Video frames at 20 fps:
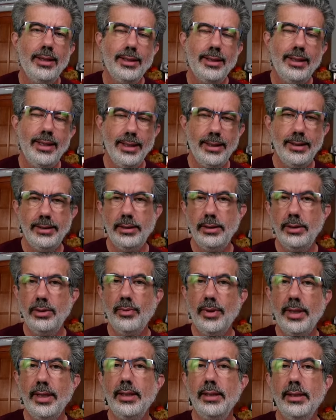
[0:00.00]
Canada,
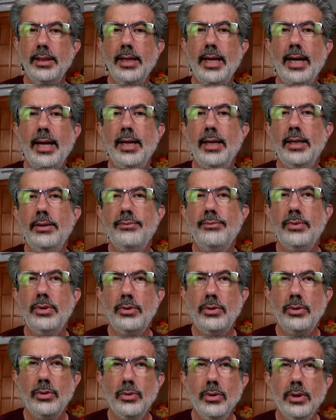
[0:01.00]
New England, out of New
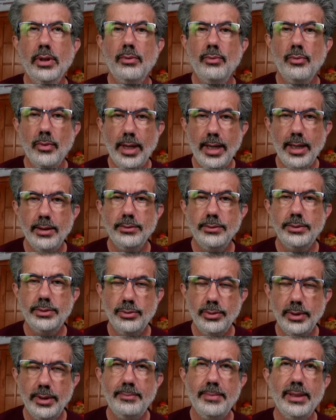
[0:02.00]
York, round
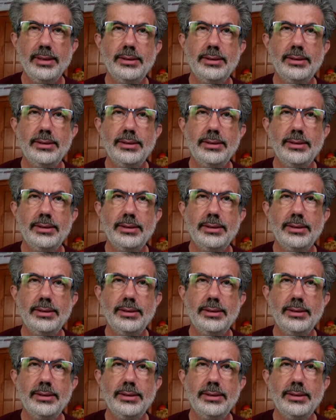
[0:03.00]
trip.